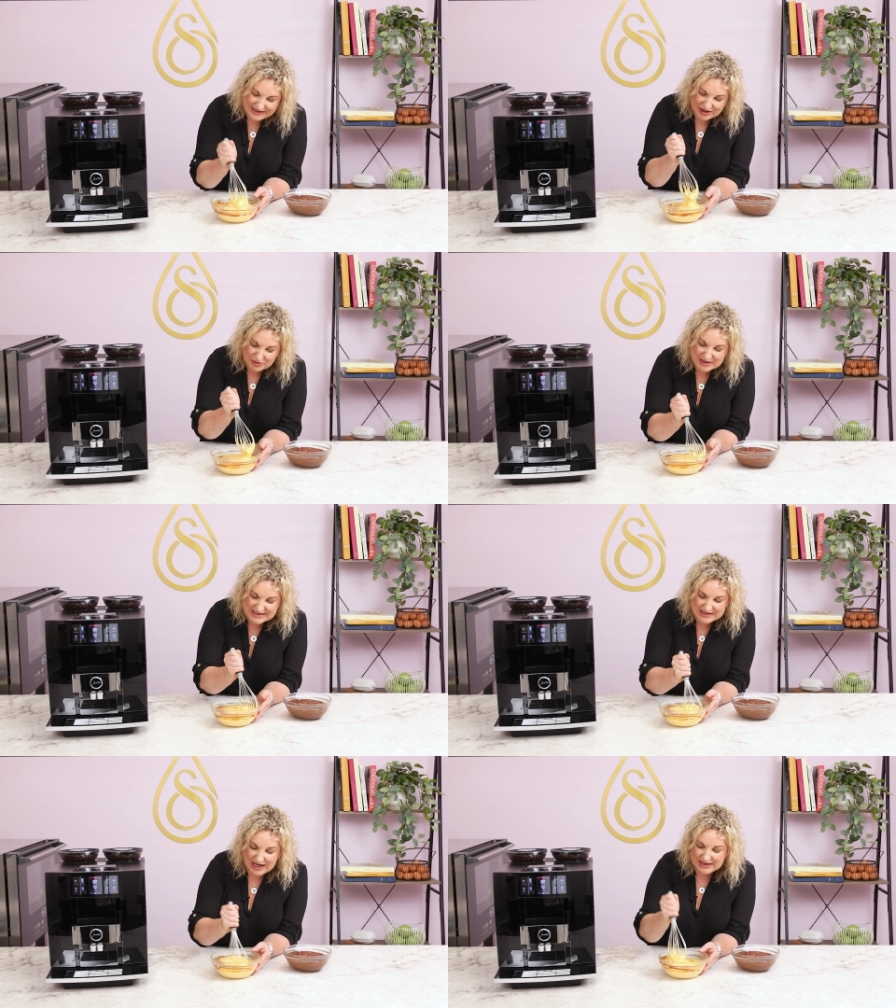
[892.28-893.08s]
It'll be
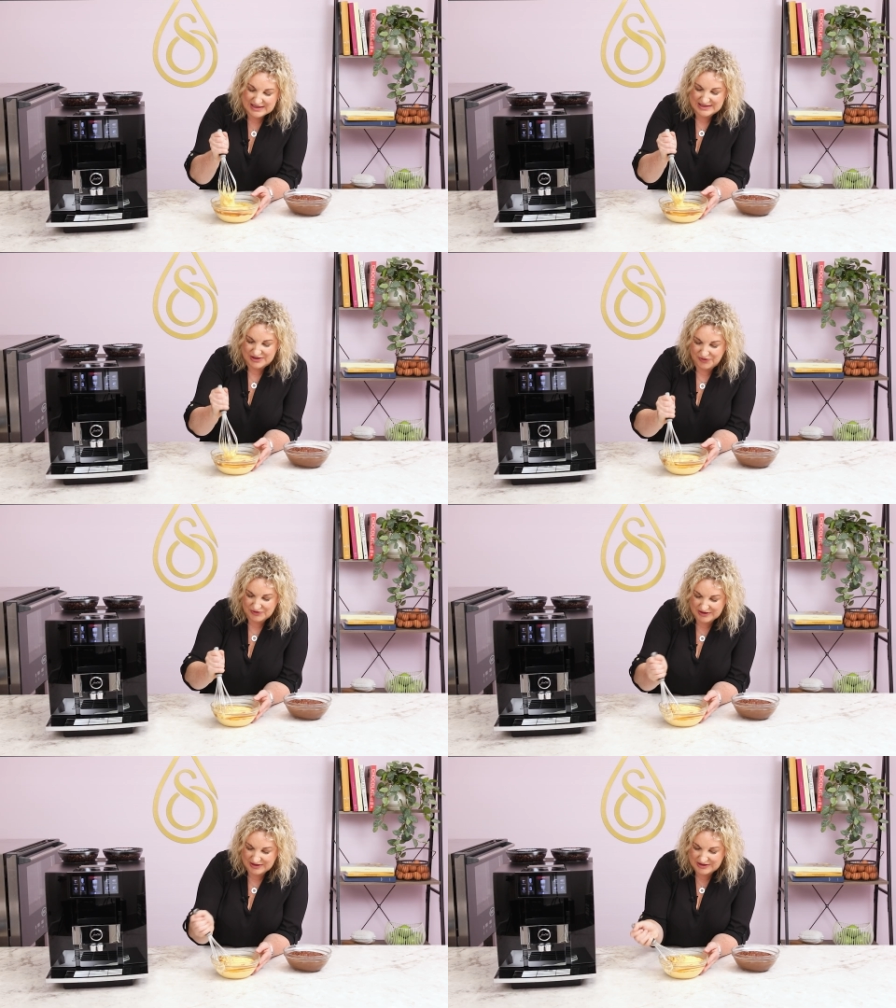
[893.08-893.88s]
slightly
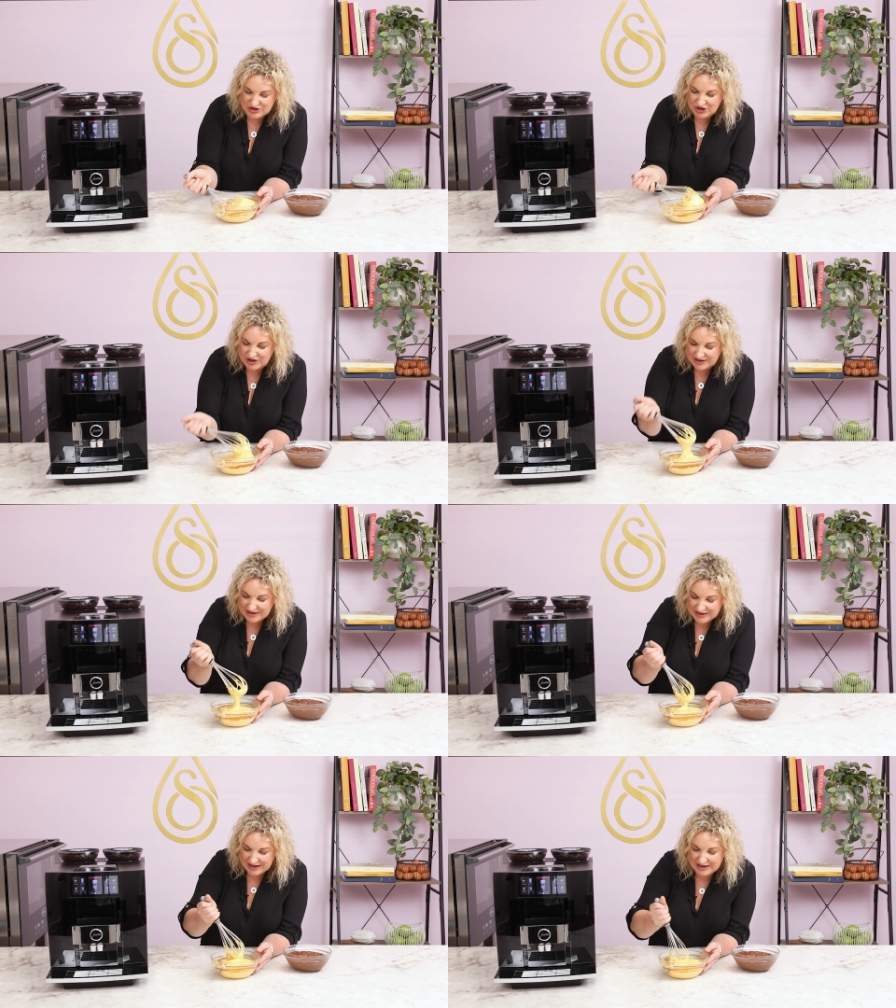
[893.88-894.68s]
softer than the
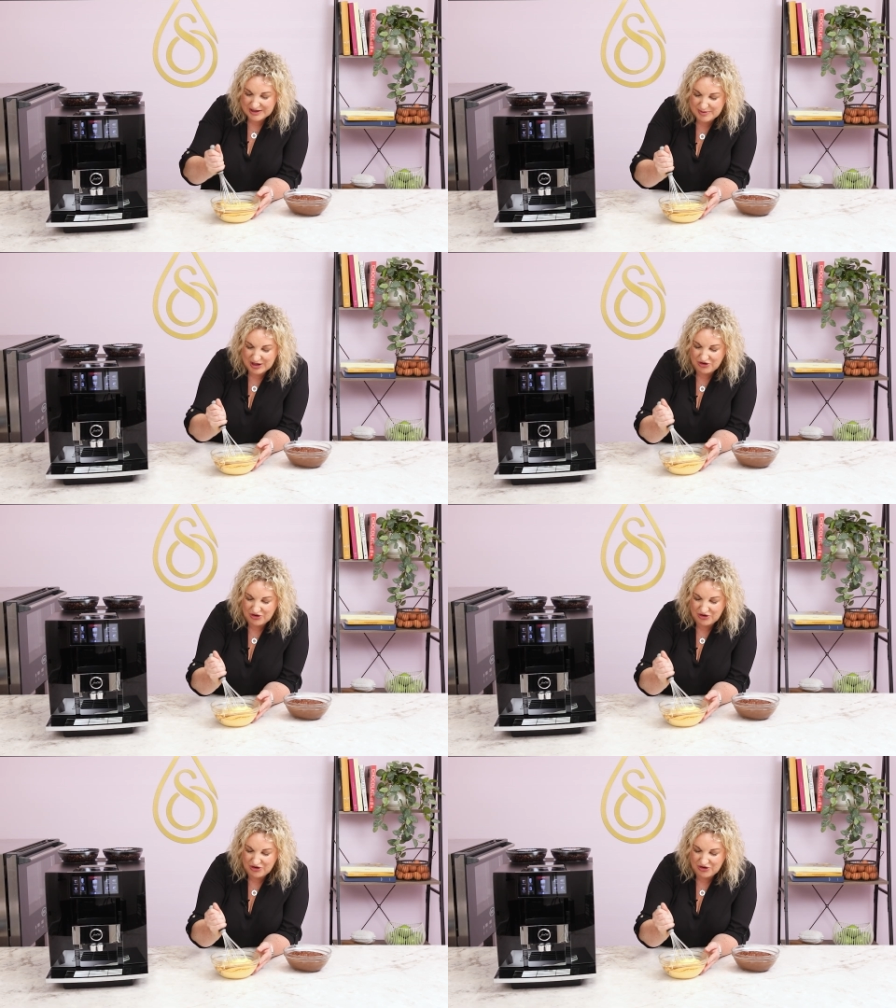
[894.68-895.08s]
chocolate, a little bit